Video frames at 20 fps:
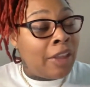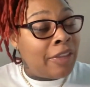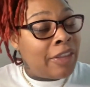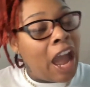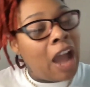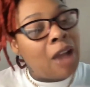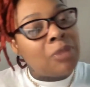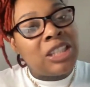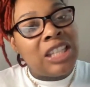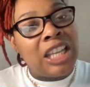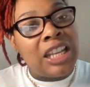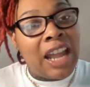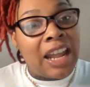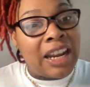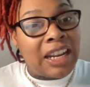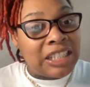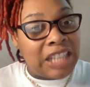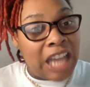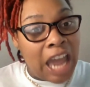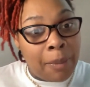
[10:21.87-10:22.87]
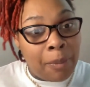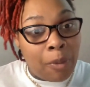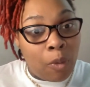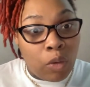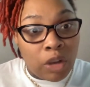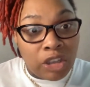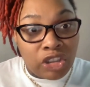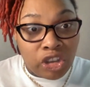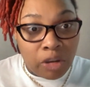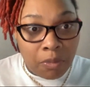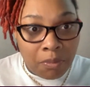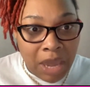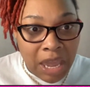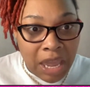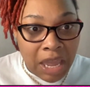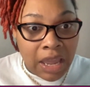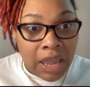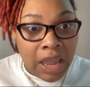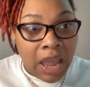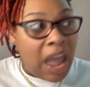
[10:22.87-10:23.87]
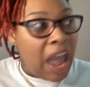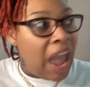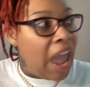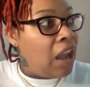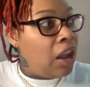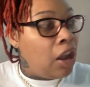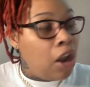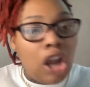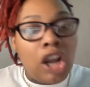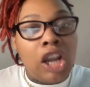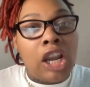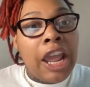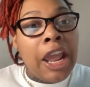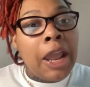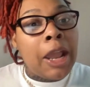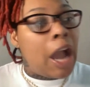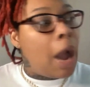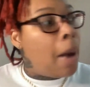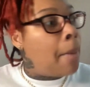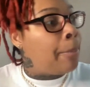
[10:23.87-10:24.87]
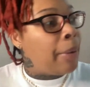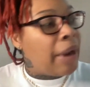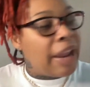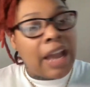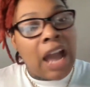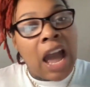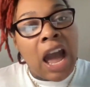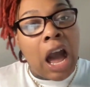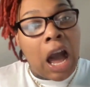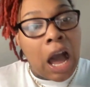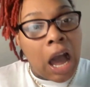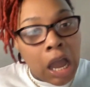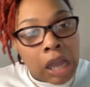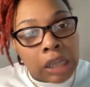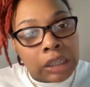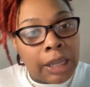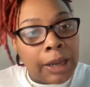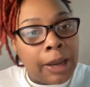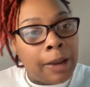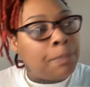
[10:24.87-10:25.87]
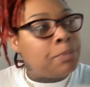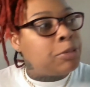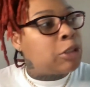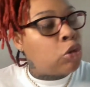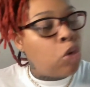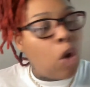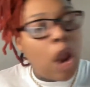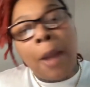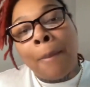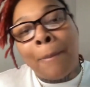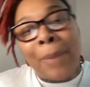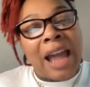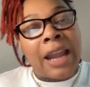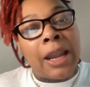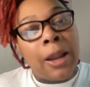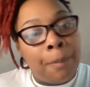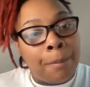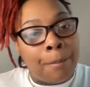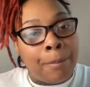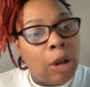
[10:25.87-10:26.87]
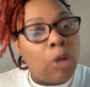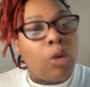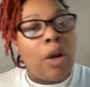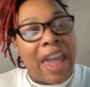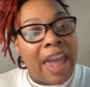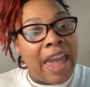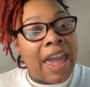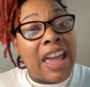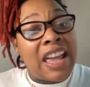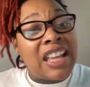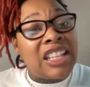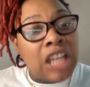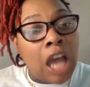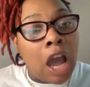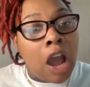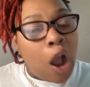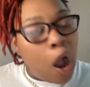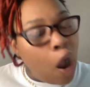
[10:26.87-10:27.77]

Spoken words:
Now I'm sitting at a table with Jamie and Lil Lee come bring her ugly square body built ass